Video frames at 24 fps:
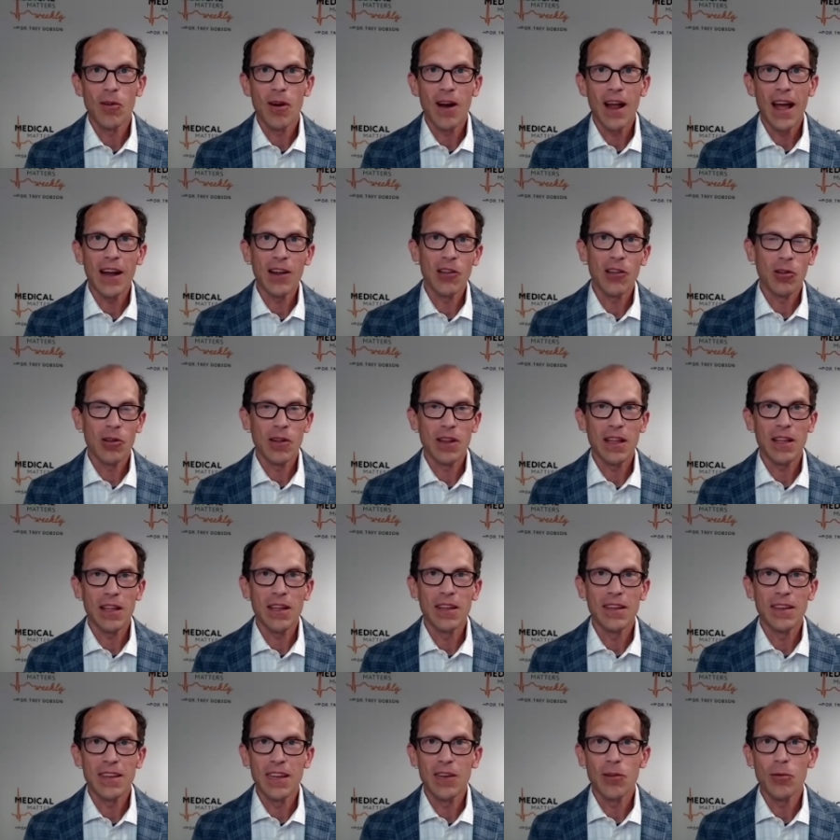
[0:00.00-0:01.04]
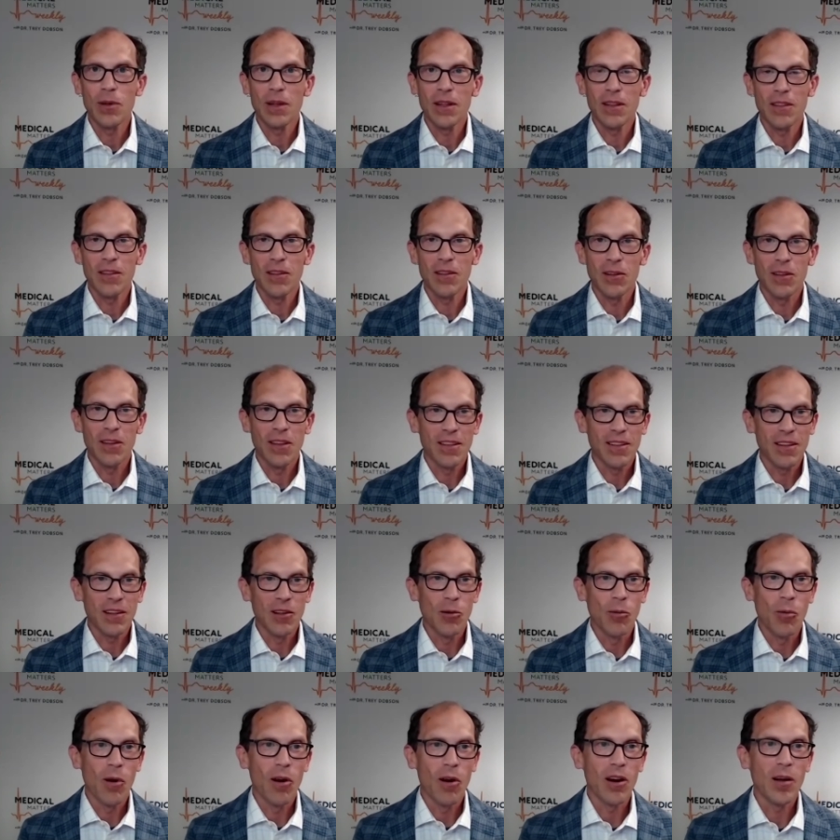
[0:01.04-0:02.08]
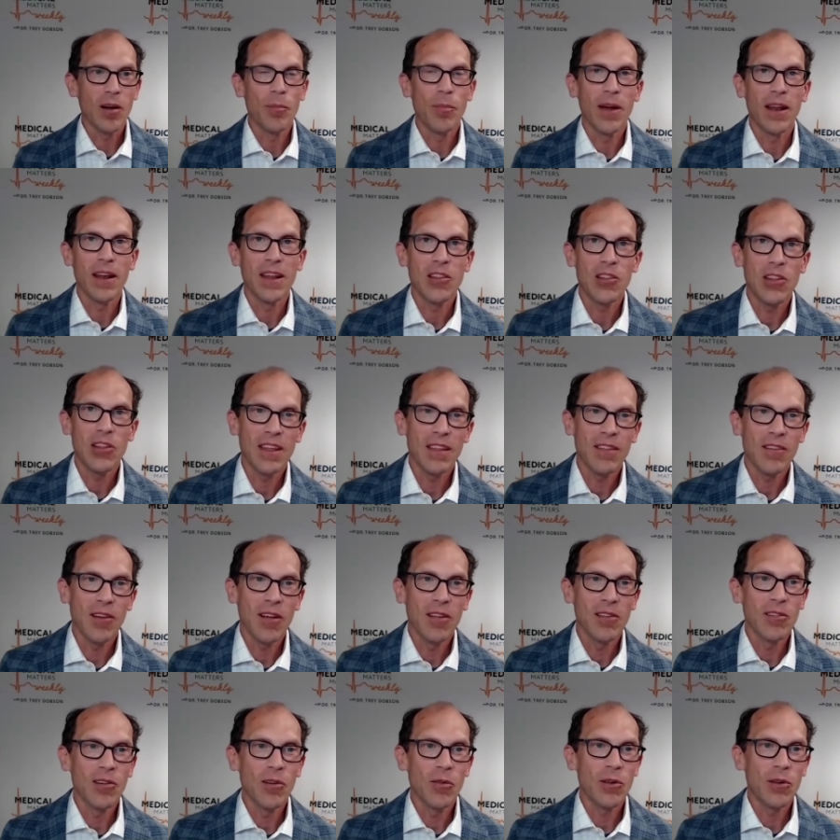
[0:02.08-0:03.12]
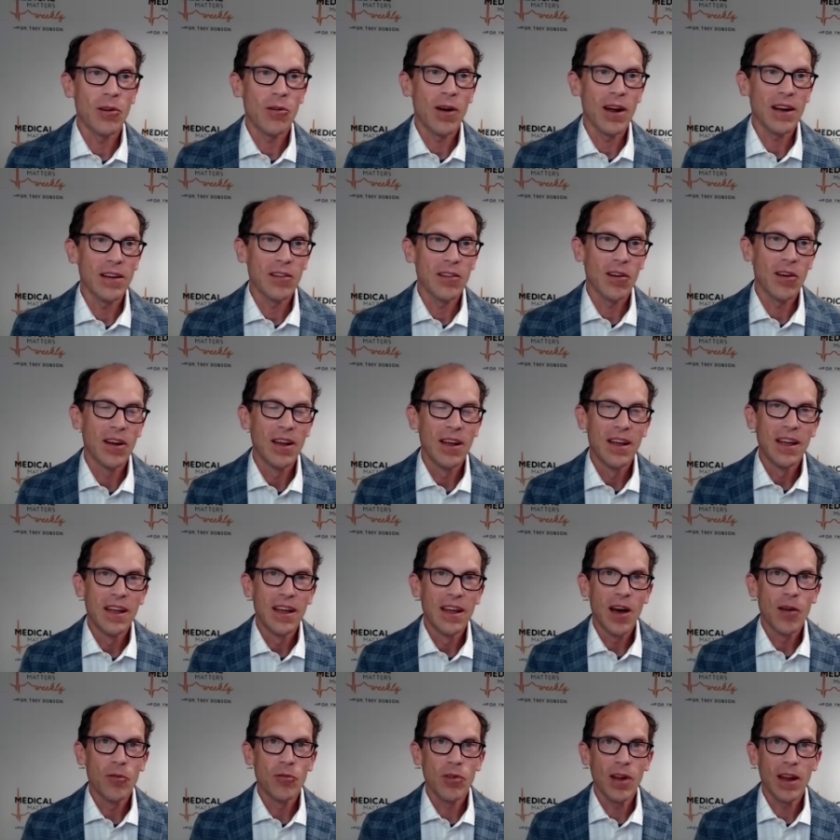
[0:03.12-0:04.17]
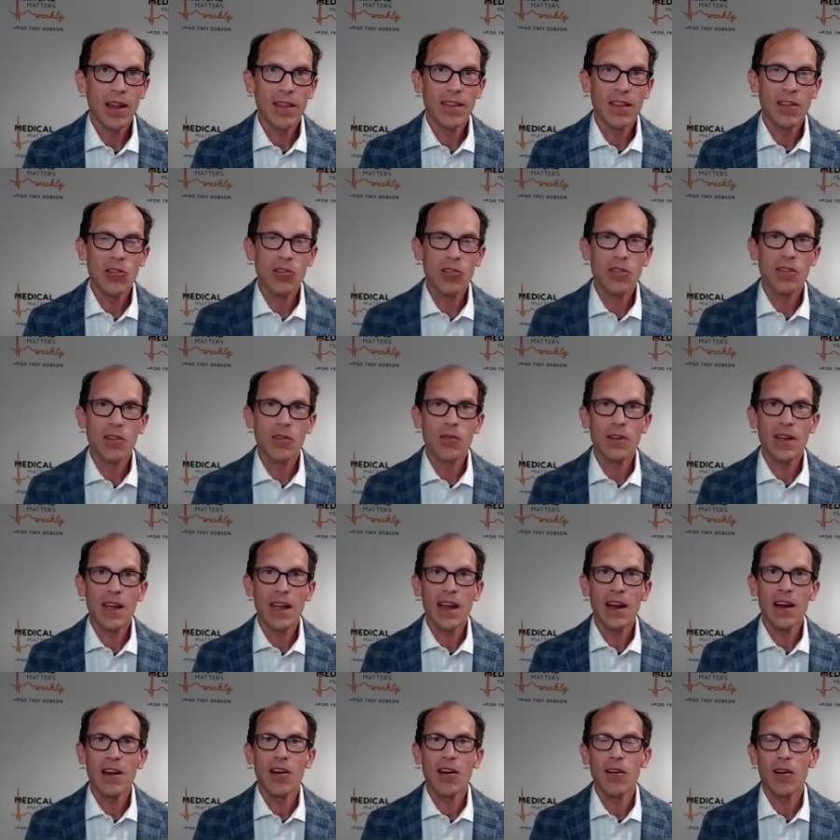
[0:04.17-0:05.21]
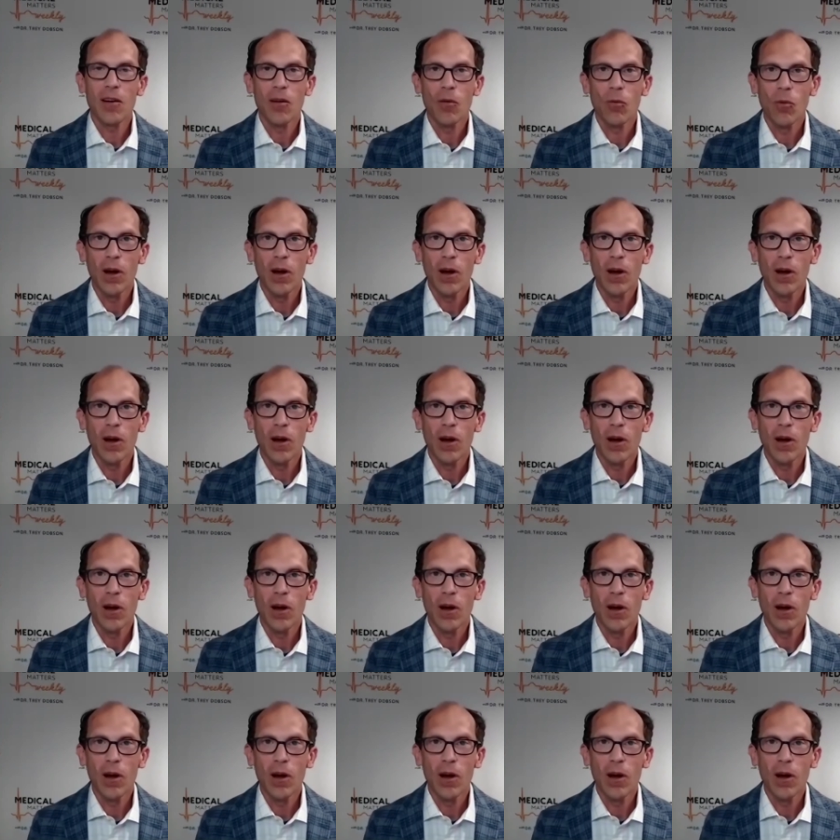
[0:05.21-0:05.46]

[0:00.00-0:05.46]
or actually continuing st- to still work, but she is also the director of Transitions of Care.